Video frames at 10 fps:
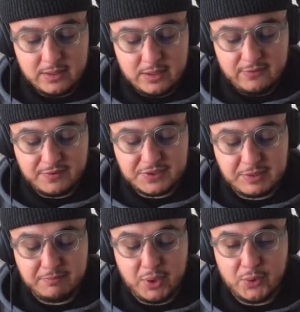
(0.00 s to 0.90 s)
If we see
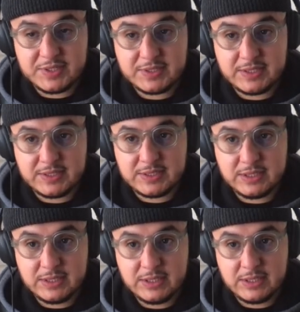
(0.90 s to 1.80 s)
bonuses,
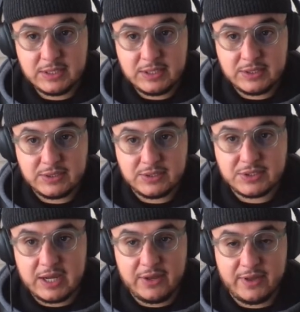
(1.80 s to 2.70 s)
do you see
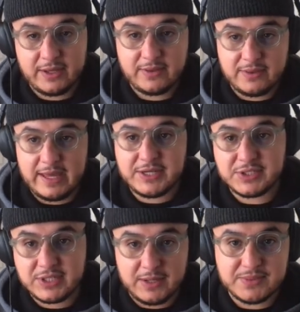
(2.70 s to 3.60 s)
how like that just
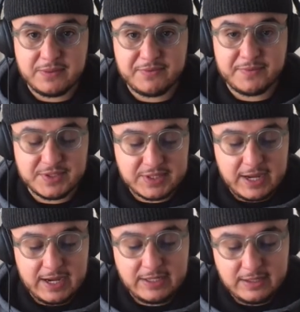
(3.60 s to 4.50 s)
comes up from the side?